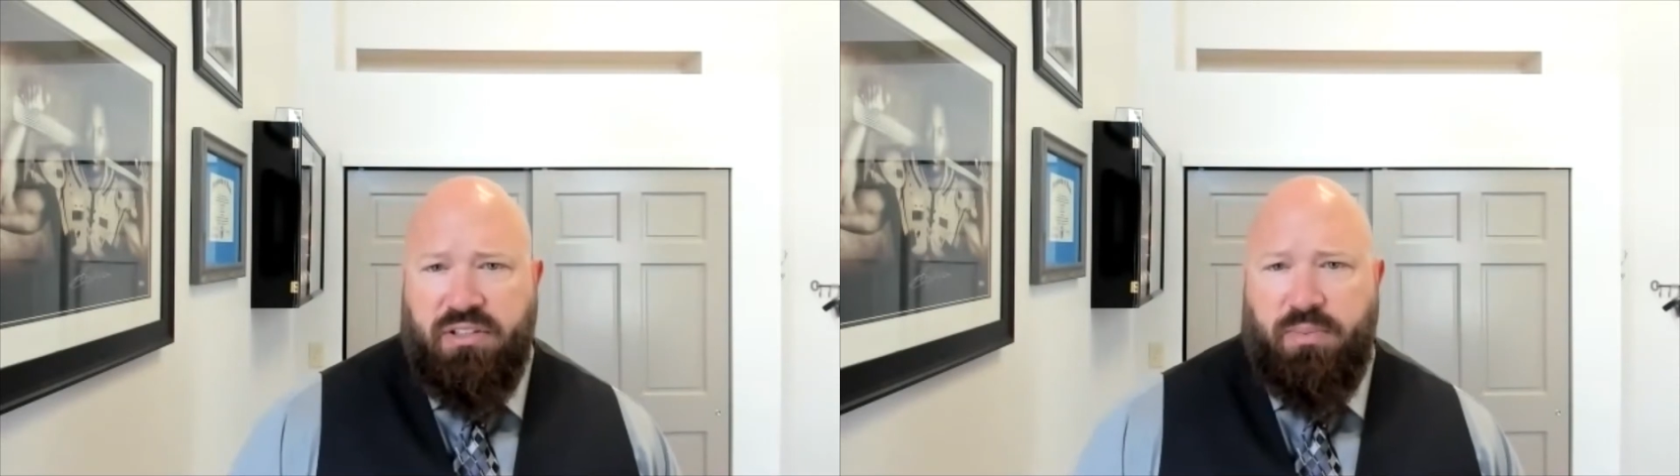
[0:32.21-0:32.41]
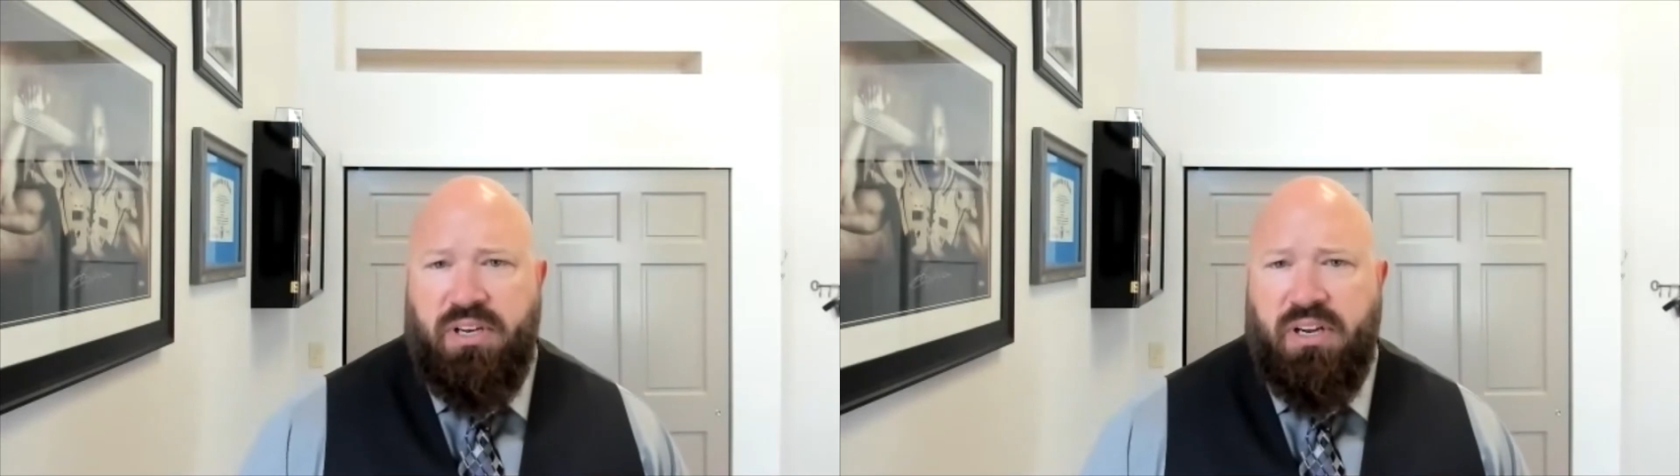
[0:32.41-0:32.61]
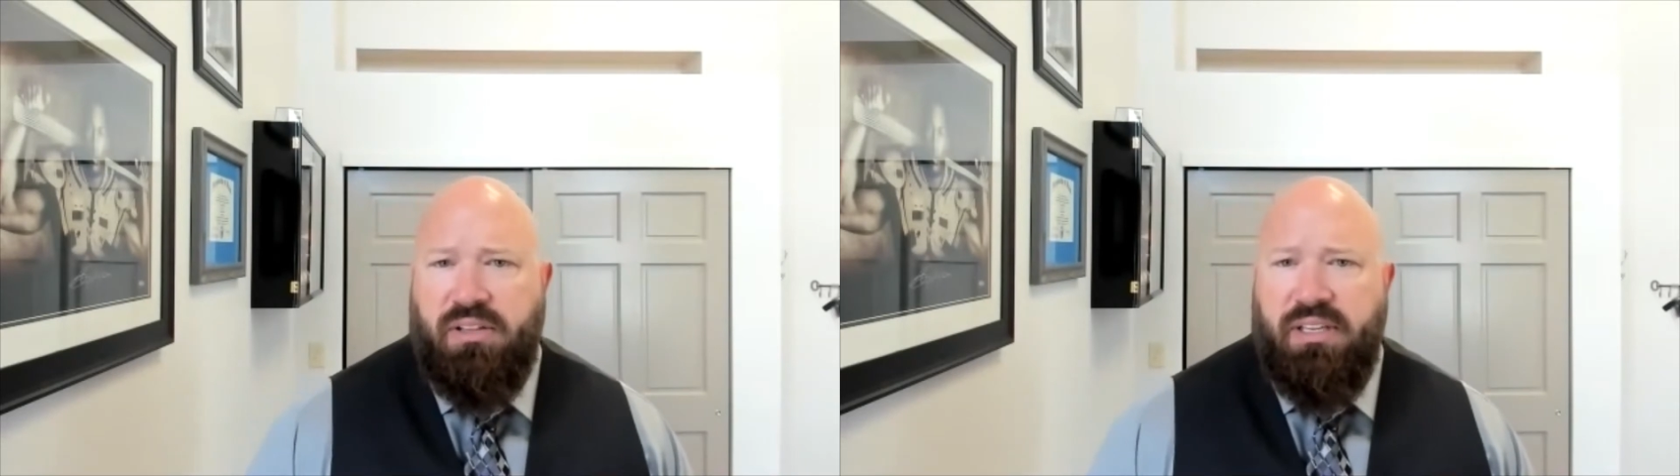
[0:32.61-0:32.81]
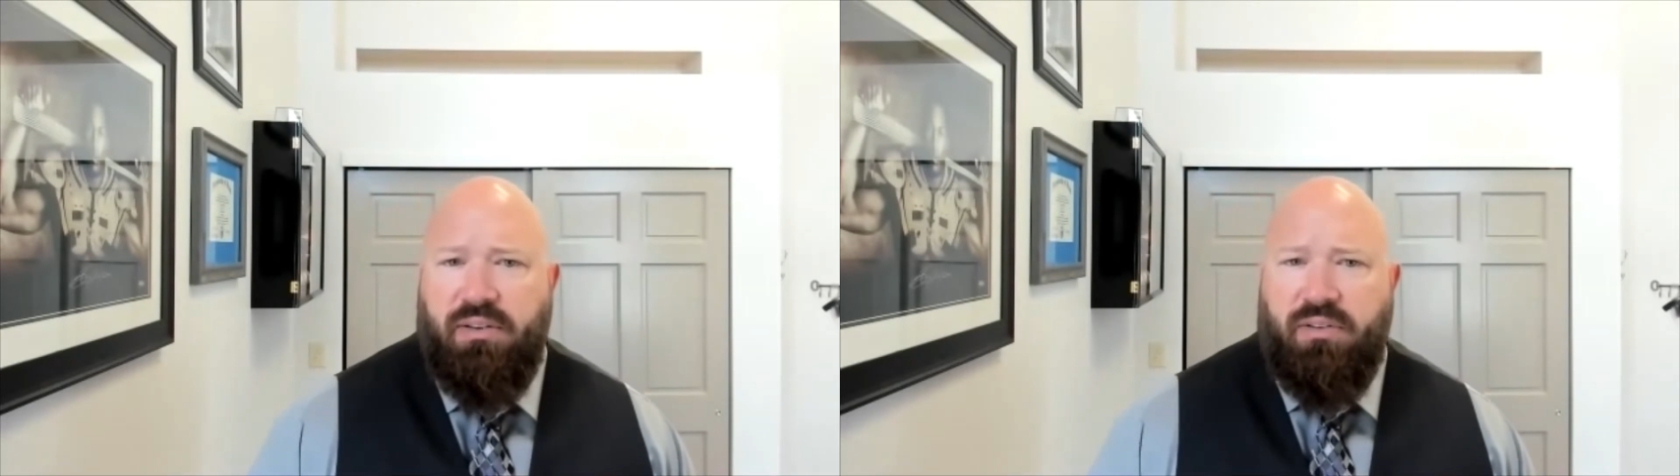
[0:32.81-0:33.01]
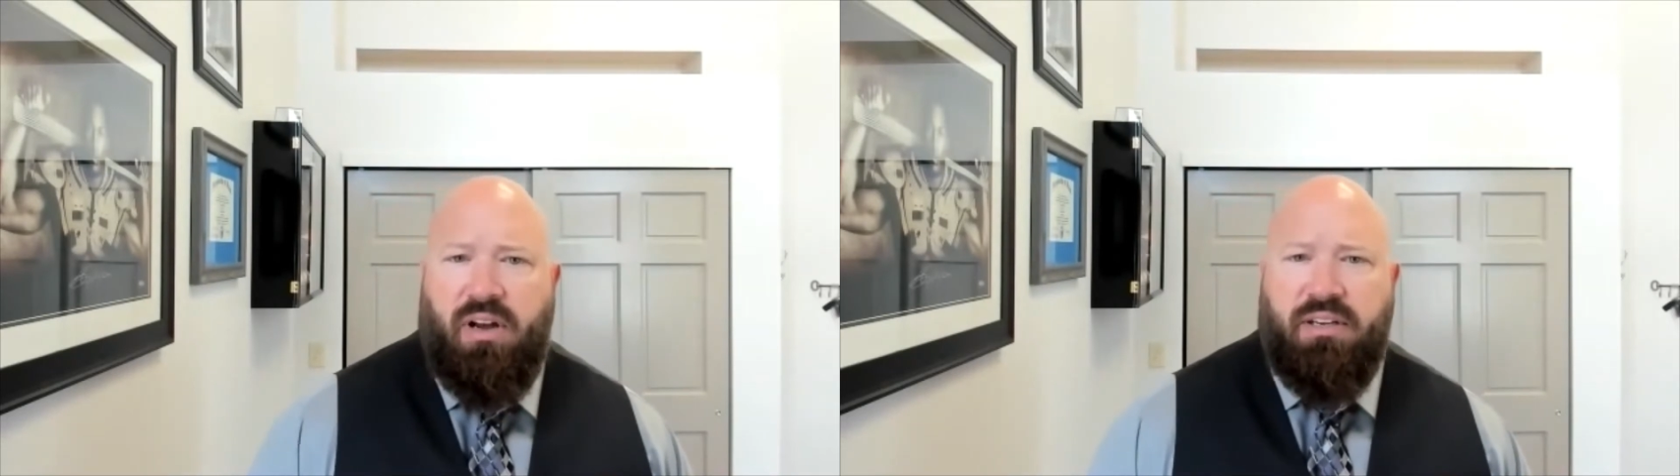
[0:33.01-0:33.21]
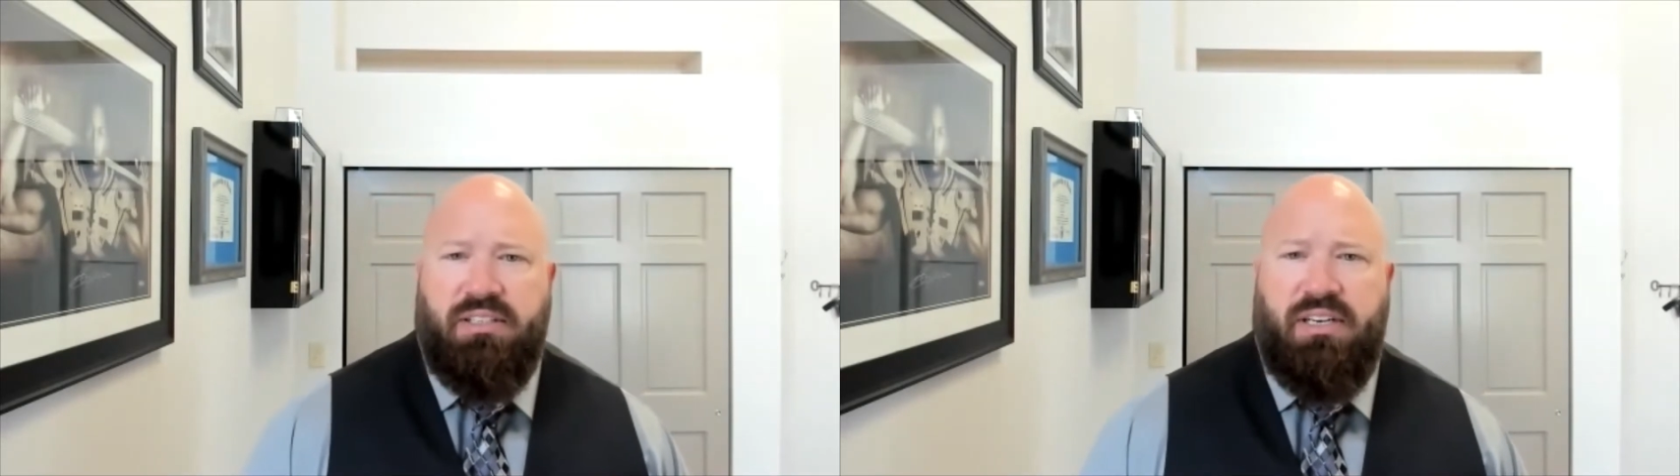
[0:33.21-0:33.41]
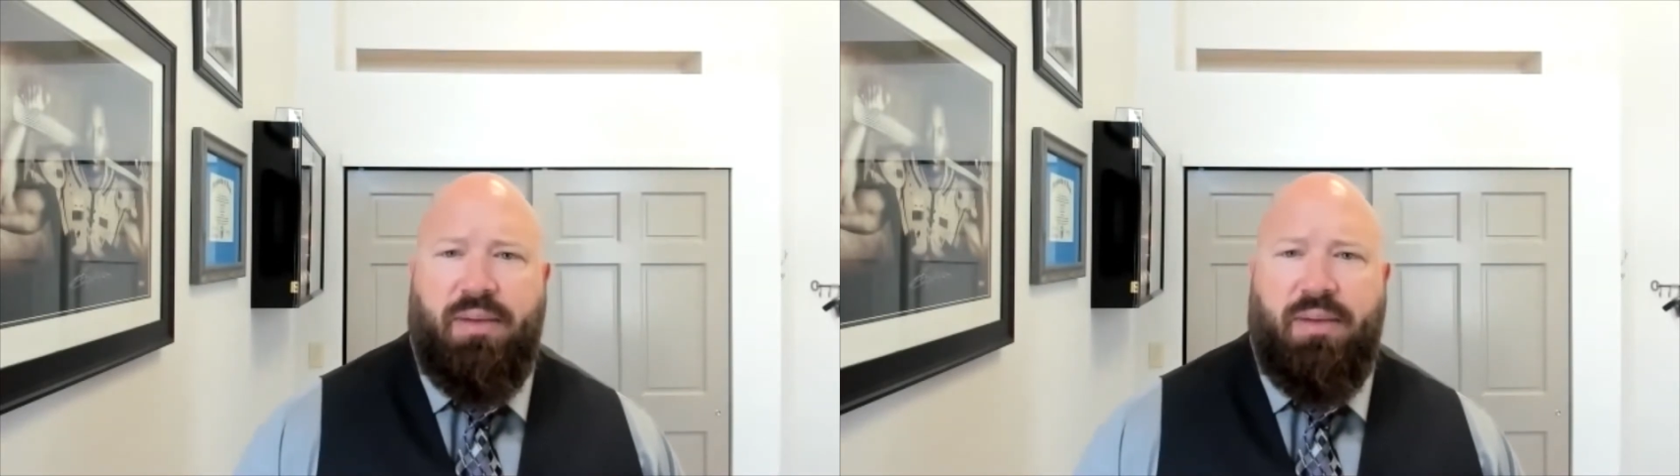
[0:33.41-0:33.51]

are particularly cognizant of